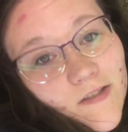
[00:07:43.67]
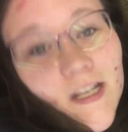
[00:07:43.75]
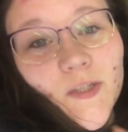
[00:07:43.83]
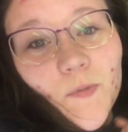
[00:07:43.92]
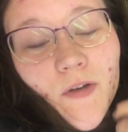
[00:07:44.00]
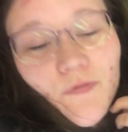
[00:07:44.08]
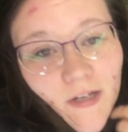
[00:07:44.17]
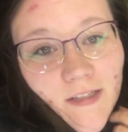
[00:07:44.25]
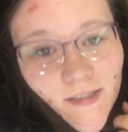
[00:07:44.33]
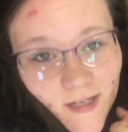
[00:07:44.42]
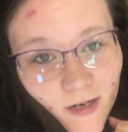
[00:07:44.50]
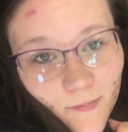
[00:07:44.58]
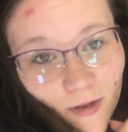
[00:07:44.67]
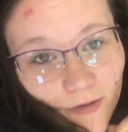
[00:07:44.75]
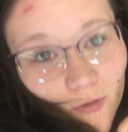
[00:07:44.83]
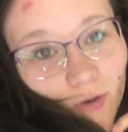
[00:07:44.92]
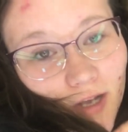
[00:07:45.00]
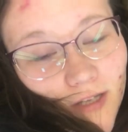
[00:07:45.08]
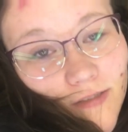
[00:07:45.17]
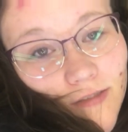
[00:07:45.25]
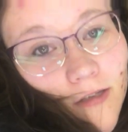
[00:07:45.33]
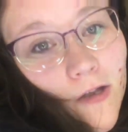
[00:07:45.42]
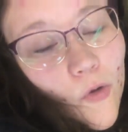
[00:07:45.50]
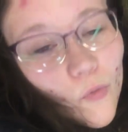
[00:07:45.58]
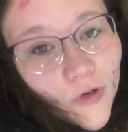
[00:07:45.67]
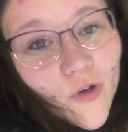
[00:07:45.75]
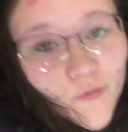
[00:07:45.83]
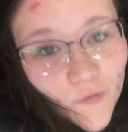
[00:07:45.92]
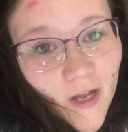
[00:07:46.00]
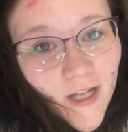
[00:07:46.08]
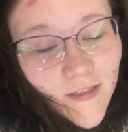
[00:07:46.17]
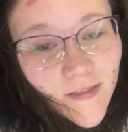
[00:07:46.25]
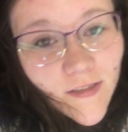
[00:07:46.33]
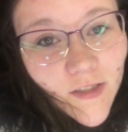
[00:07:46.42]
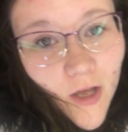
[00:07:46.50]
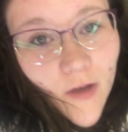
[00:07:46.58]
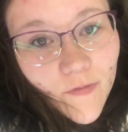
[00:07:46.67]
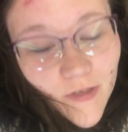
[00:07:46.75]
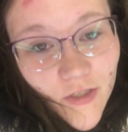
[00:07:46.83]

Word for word: That's what friends care about, you guys. Real friends love